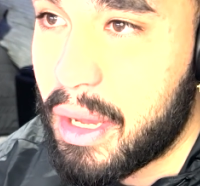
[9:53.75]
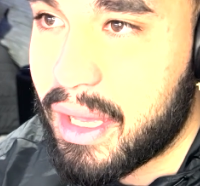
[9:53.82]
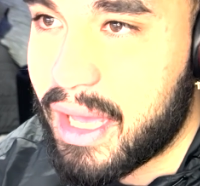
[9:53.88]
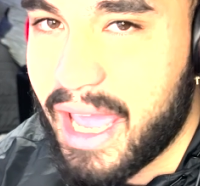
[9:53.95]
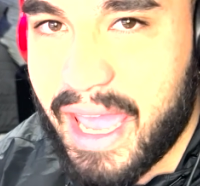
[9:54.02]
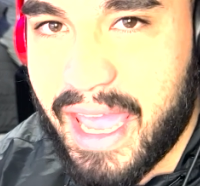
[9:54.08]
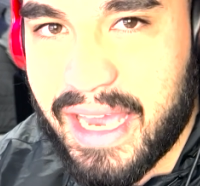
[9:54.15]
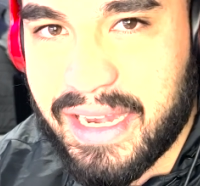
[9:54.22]

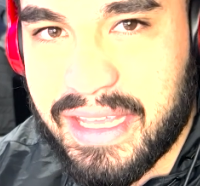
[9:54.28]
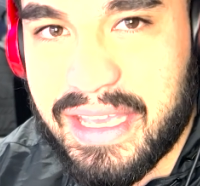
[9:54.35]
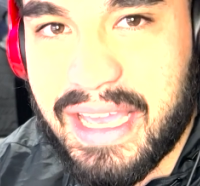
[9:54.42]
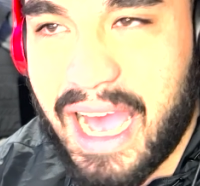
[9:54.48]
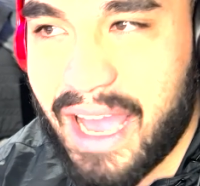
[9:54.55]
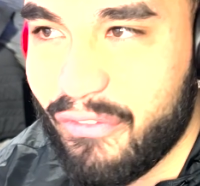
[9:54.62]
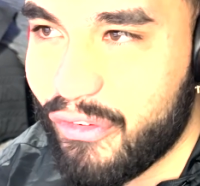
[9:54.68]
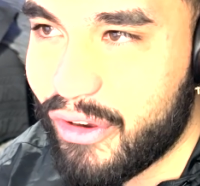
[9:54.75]
And
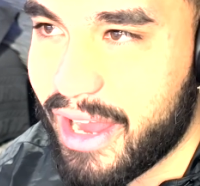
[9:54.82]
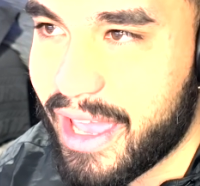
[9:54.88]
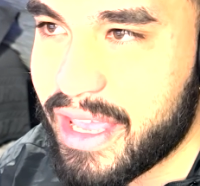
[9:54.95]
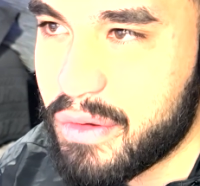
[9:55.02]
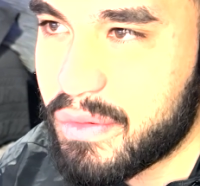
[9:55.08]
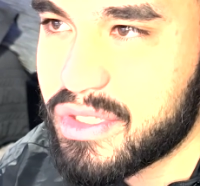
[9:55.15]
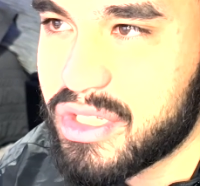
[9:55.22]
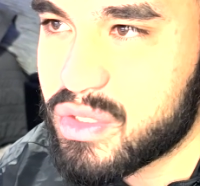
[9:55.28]
I feel like
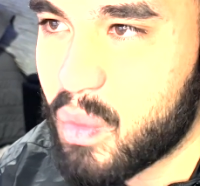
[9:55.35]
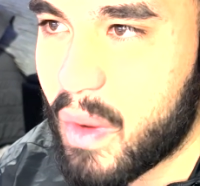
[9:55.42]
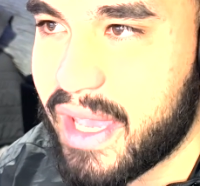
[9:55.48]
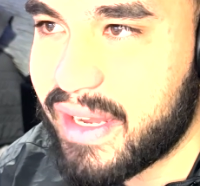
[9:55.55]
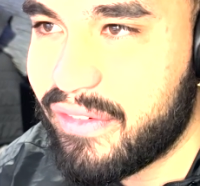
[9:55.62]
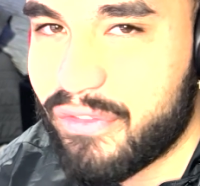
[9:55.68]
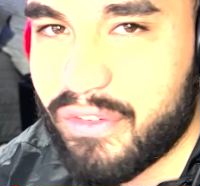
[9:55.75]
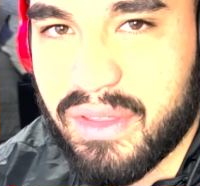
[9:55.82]
he was just
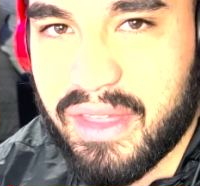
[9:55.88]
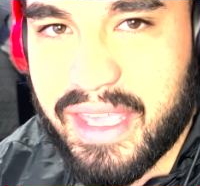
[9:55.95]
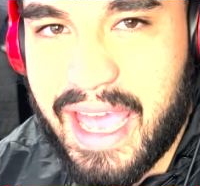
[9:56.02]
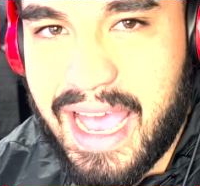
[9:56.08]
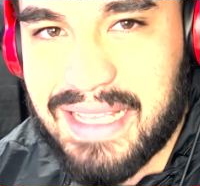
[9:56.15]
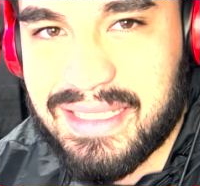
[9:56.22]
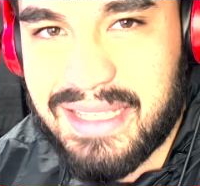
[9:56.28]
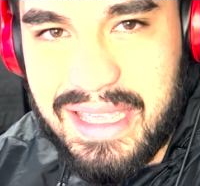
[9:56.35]
waiting for the
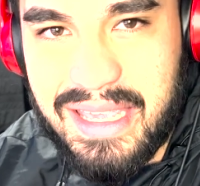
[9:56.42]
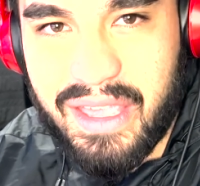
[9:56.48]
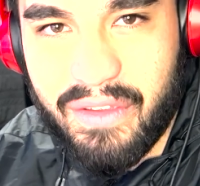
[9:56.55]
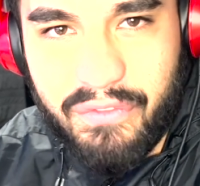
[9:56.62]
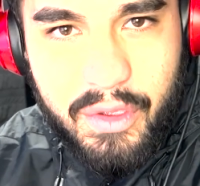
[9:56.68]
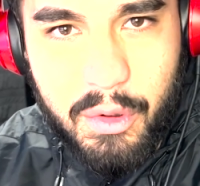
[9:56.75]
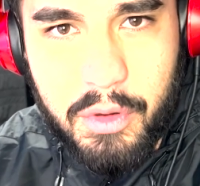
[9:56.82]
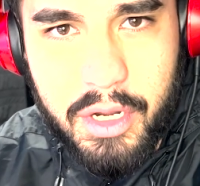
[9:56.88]
gas tank.
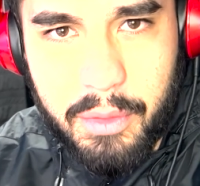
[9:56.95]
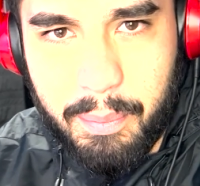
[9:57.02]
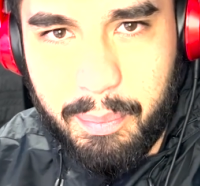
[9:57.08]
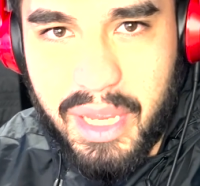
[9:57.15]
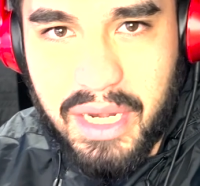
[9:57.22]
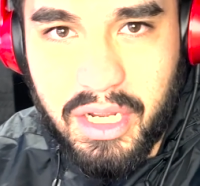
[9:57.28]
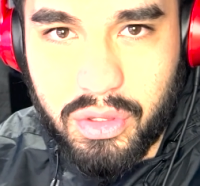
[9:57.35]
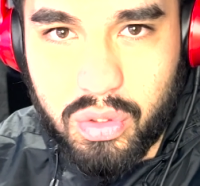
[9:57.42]
If it would have
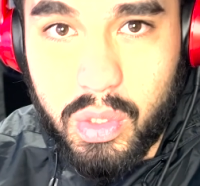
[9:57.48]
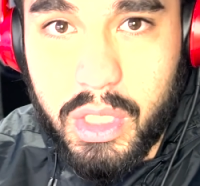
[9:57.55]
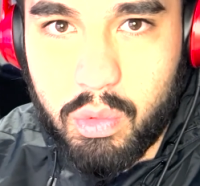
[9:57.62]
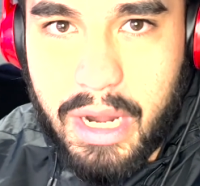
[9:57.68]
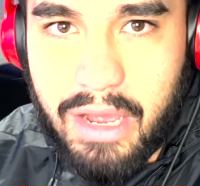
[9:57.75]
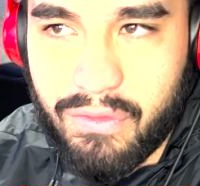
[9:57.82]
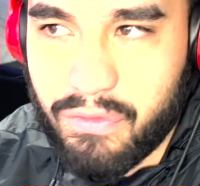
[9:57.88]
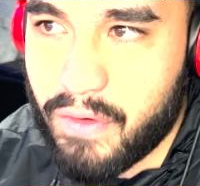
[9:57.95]
been a
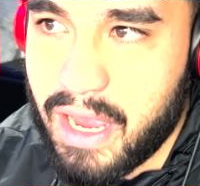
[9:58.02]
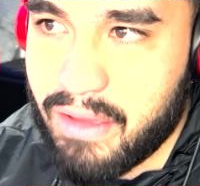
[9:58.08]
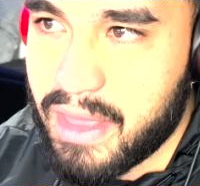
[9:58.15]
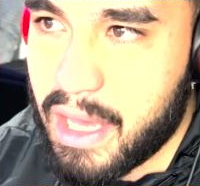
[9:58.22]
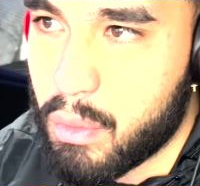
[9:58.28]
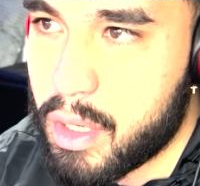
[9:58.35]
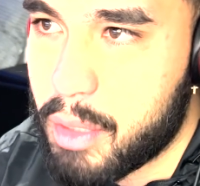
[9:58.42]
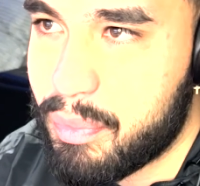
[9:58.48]
3-round fight,
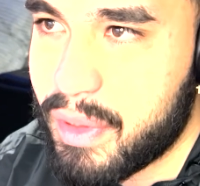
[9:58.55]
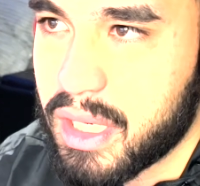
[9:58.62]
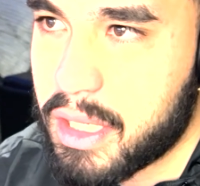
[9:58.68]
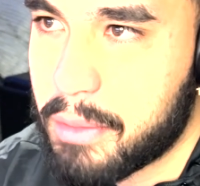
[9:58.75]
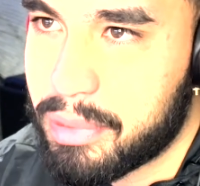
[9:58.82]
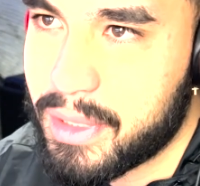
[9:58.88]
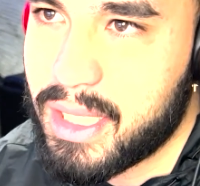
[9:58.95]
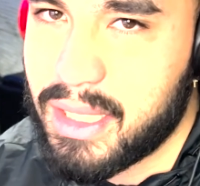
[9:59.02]
that would have been
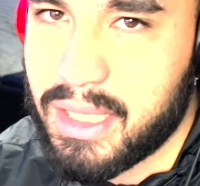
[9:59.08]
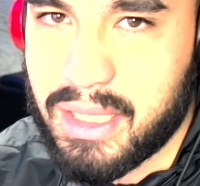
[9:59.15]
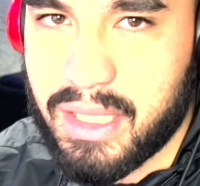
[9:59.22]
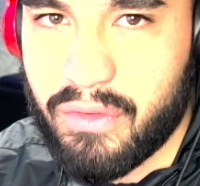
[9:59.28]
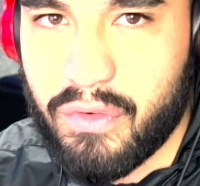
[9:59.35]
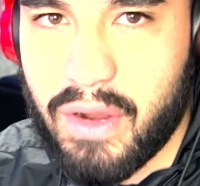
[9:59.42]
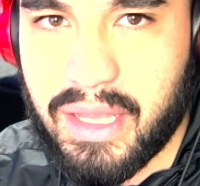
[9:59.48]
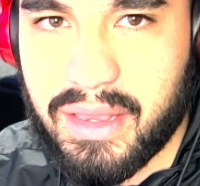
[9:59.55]
completely
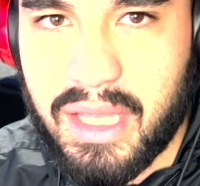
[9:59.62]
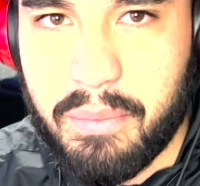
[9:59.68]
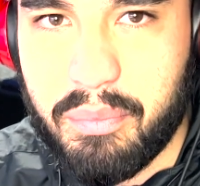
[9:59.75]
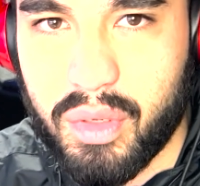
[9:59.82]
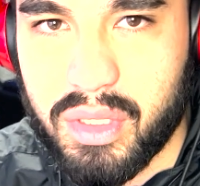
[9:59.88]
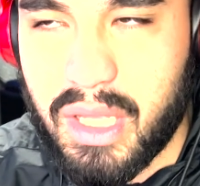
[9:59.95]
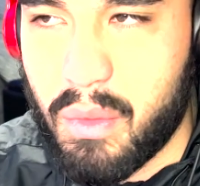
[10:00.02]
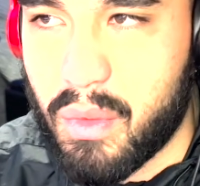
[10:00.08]
different. I think
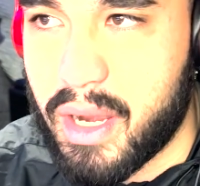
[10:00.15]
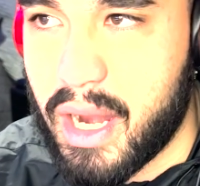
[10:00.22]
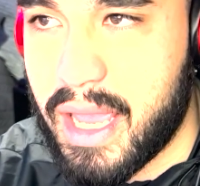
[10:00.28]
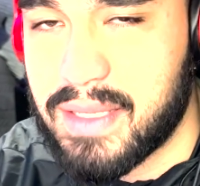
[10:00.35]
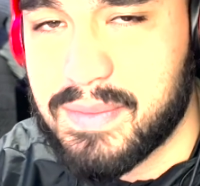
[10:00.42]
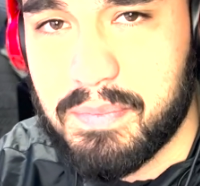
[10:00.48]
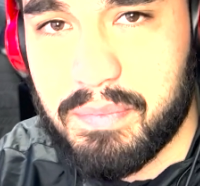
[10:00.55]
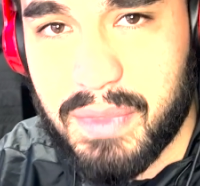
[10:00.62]
Poatan would have
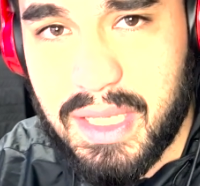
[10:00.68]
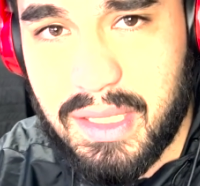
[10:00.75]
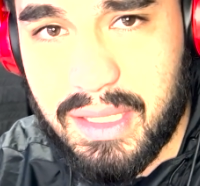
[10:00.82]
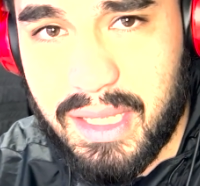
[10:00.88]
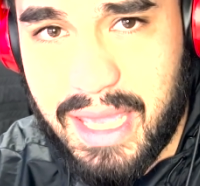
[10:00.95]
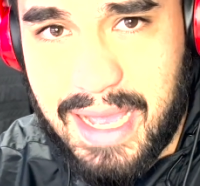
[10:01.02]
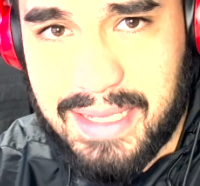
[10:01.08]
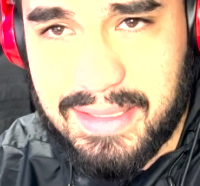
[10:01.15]
emptied
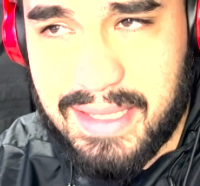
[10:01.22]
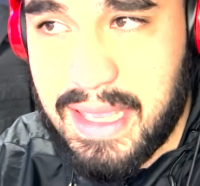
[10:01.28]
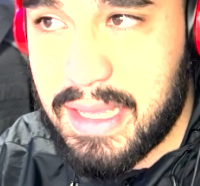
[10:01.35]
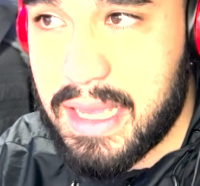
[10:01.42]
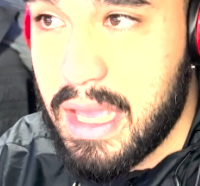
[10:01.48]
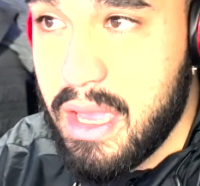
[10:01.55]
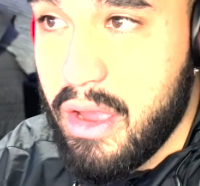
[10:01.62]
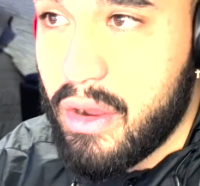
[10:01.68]
the gas
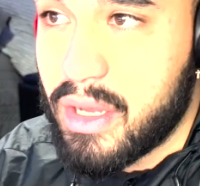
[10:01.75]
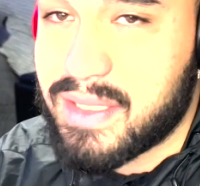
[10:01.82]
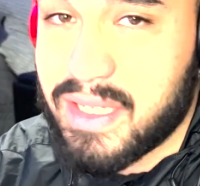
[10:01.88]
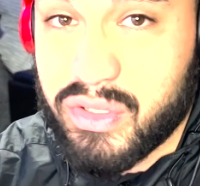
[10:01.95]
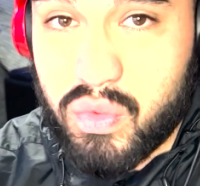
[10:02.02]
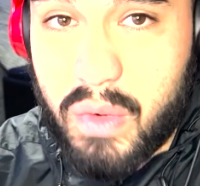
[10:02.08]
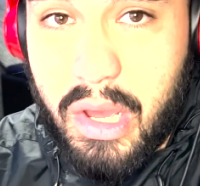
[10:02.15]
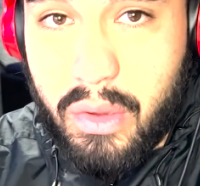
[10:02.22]
tank
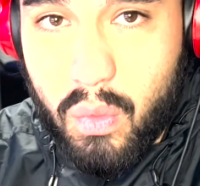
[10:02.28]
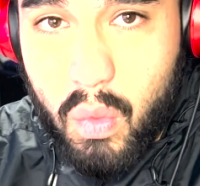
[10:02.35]
since round